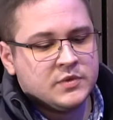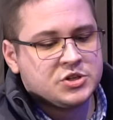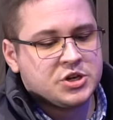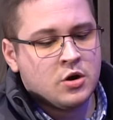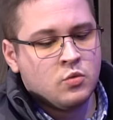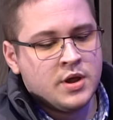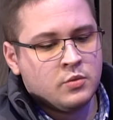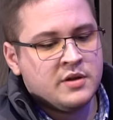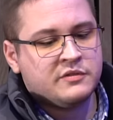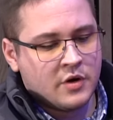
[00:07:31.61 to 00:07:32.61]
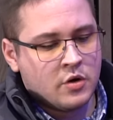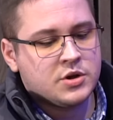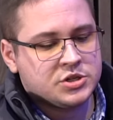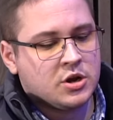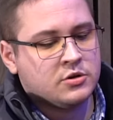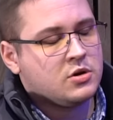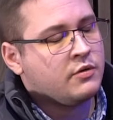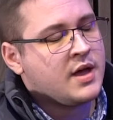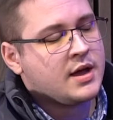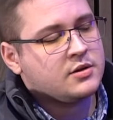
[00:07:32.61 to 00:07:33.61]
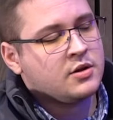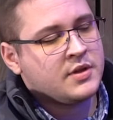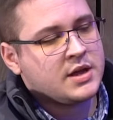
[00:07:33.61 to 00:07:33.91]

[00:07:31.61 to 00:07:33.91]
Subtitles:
So we're focused on that